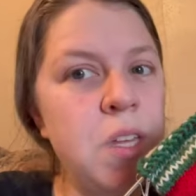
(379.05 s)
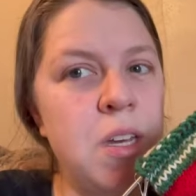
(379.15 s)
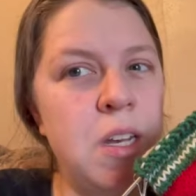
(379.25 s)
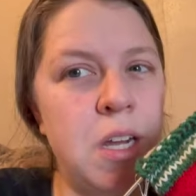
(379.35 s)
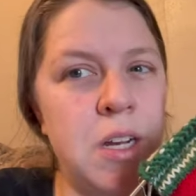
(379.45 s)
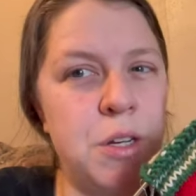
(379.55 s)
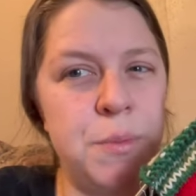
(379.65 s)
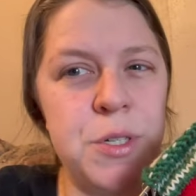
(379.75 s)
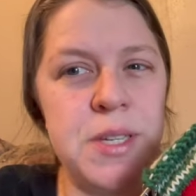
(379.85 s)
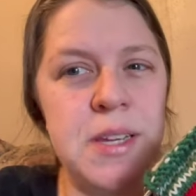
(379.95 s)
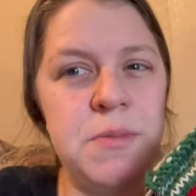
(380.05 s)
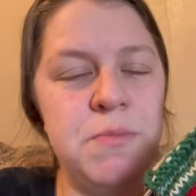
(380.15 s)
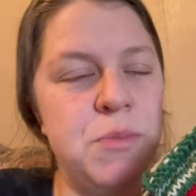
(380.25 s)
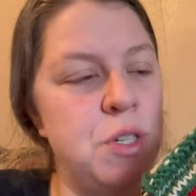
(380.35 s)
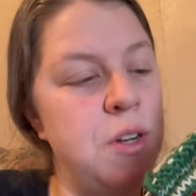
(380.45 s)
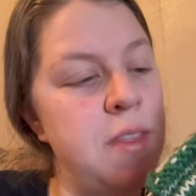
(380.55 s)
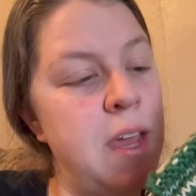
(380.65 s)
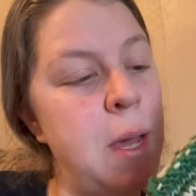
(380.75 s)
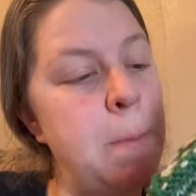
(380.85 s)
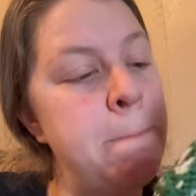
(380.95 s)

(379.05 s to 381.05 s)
Not 100% sure on that,